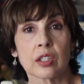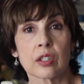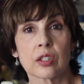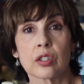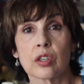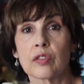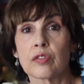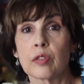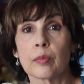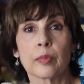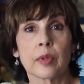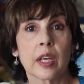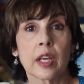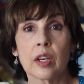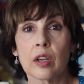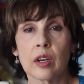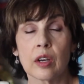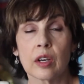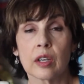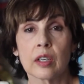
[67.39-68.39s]
So from then
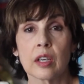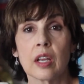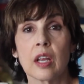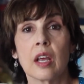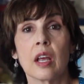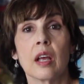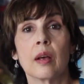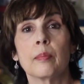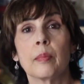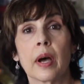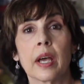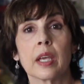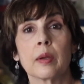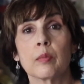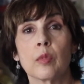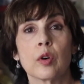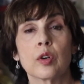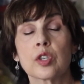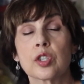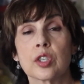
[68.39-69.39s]
on, my
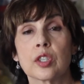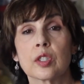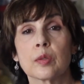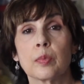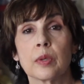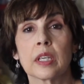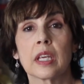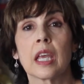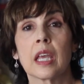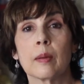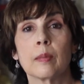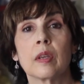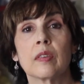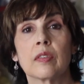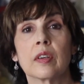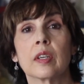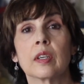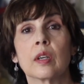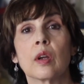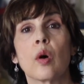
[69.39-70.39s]
emotions became
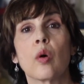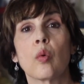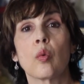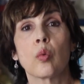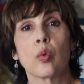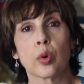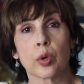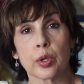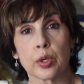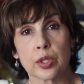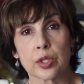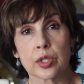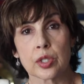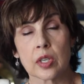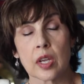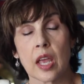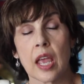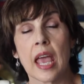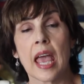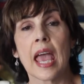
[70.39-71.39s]
even
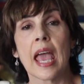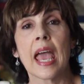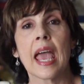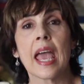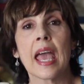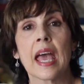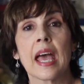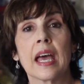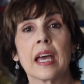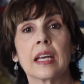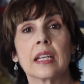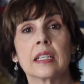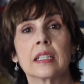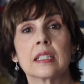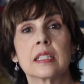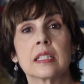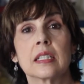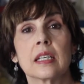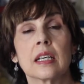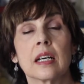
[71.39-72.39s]
worse.
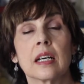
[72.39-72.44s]
And